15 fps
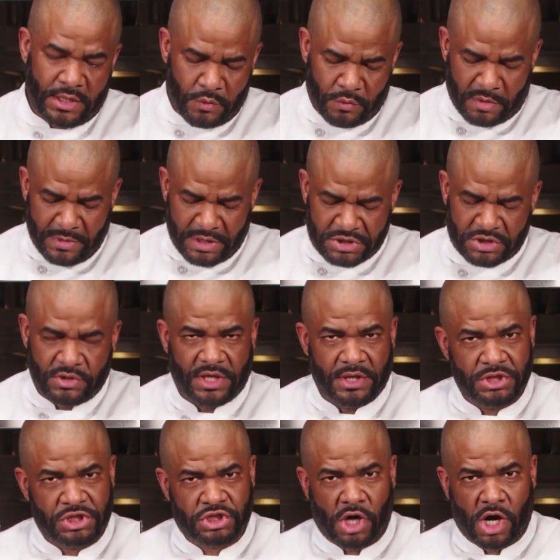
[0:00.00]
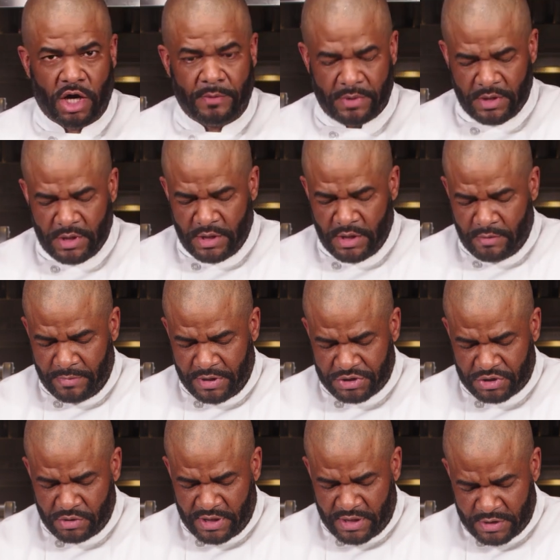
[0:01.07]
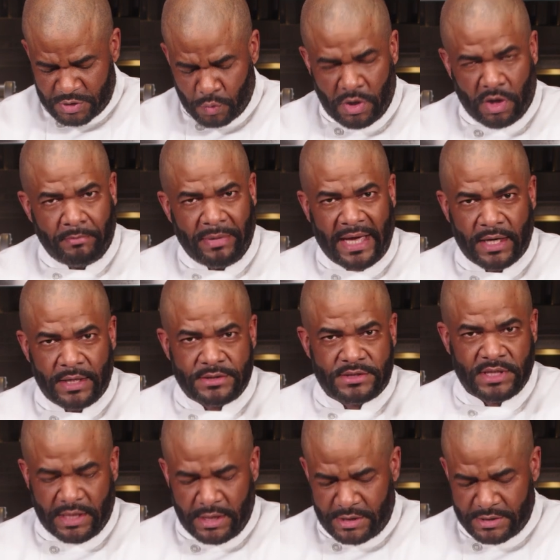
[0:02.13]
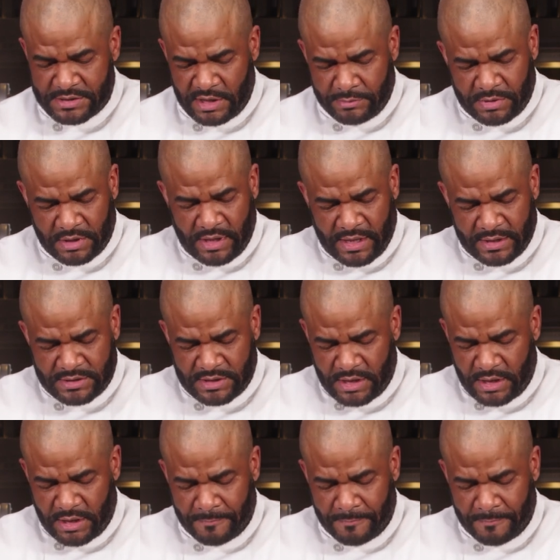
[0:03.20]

You want to make sure that it's sharp, make sure that it's well balanced, and it's something that